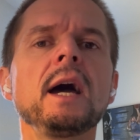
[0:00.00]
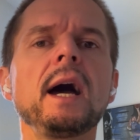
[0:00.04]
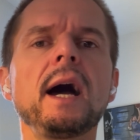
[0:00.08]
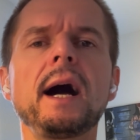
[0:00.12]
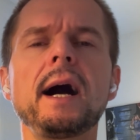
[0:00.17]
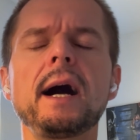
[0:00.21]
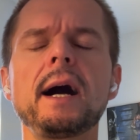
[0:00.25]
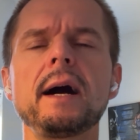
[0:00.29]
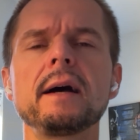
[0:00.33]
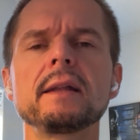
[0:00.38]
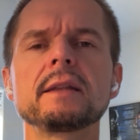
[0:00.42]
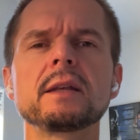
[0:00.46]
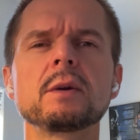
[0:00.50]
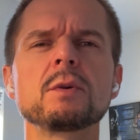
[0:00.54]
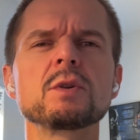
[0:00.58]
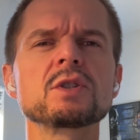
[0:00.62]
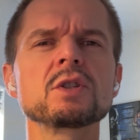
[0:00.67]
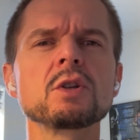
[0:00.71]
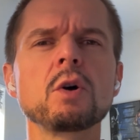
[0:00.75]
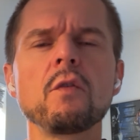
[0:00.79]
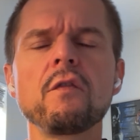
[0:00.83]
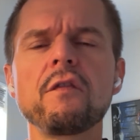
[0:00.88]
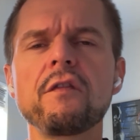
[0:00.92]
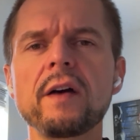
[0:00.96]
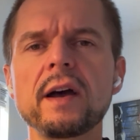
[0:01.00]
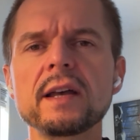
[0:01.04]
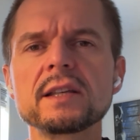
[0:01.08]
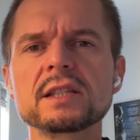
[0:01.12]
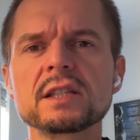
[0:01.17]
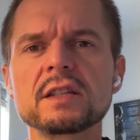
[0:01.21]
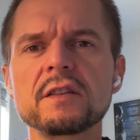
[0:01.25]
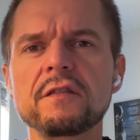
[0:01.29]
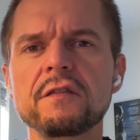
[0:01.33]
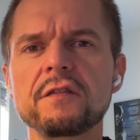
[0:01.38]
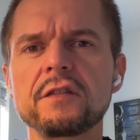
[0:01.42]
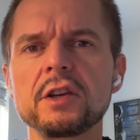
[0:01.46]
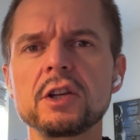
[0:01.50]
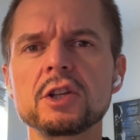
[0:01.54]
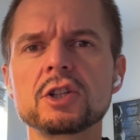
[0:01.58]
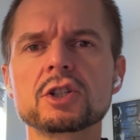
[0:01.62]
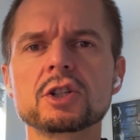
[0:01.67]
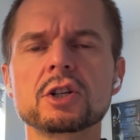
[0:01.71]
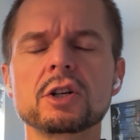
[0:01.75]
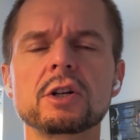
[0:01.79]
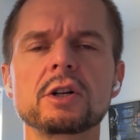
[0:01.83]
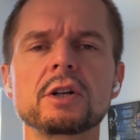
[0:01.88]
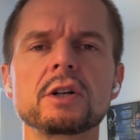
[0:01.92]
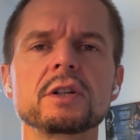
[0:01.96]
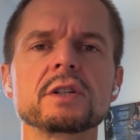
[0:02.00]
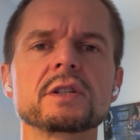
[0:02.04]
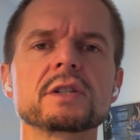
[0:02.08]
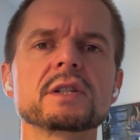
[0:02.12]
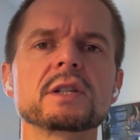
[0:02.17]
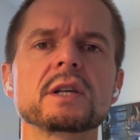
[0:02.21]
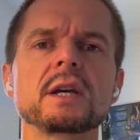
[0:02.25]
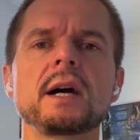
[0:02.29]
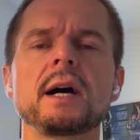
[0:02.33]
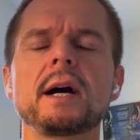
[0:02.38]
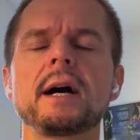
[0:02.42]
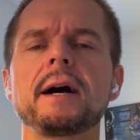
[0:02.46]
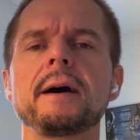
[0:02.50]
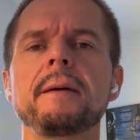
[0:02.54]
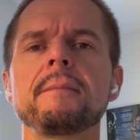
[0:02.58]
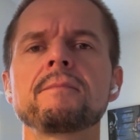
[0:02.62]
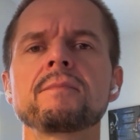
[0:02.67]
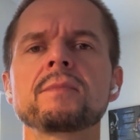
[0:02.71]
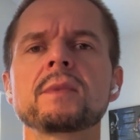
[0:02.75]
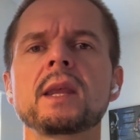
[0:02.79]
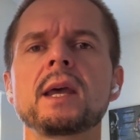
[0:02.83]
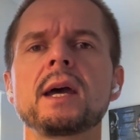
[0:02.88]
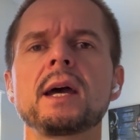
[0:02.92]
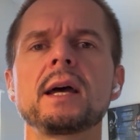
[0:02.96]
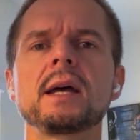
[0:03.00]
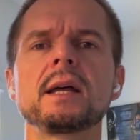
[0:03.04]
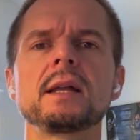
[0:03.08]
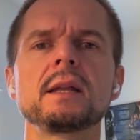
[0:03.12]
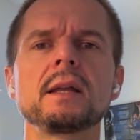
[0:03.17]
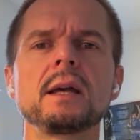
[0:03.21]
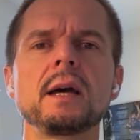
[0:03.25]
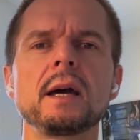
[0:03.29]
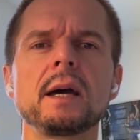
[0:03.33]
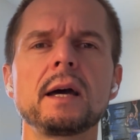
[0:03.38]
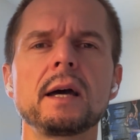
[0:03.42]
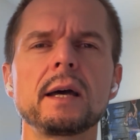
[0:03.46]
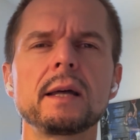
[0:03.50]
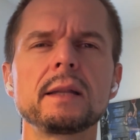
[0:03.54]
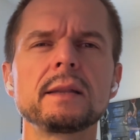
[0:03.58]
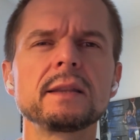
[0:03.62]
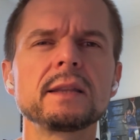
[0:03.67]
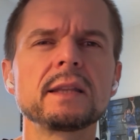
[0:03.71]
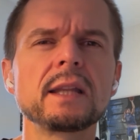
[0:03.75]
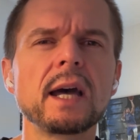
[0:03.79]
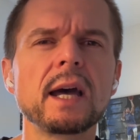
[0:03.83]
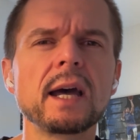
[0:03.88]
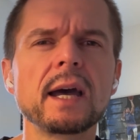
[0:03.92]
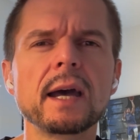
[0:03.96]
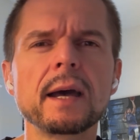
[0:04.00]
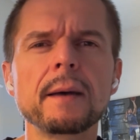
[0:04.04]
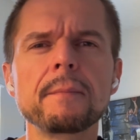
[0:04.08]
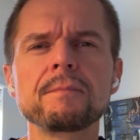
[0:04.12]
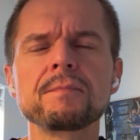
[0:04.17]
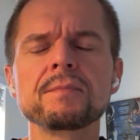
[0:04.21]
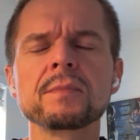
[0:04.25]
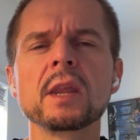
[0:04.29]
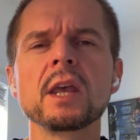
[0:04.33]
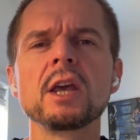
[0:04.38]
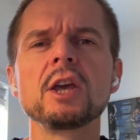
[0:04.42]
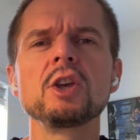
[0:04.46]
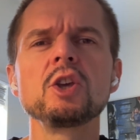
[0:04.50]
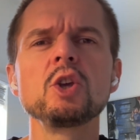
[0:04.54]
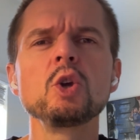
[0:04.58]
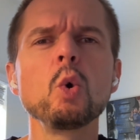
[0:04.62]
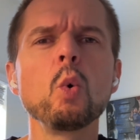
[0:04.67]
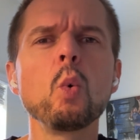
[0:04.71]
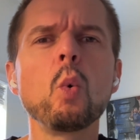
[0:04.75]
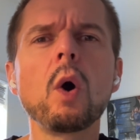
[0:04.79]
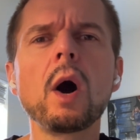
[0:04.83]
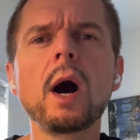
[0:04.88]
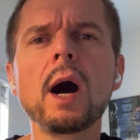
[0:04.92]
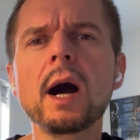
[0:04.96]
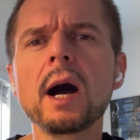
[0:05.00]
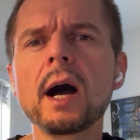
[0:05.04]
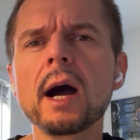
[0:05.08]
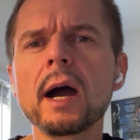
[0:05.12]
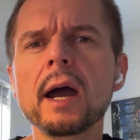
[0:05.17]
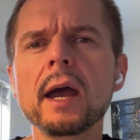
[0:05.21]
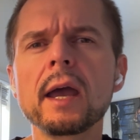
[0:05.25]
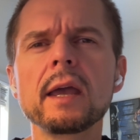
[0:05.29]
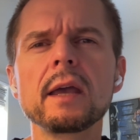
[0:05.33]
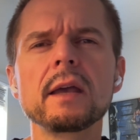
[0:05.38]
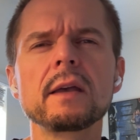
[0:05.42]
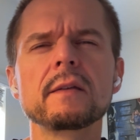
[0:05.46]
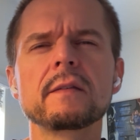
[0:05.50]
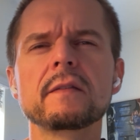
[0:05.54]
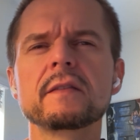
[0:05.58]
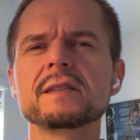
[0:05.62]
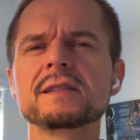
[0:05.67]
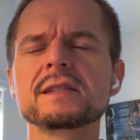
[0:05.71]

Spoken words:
There is no fancy features, and the UI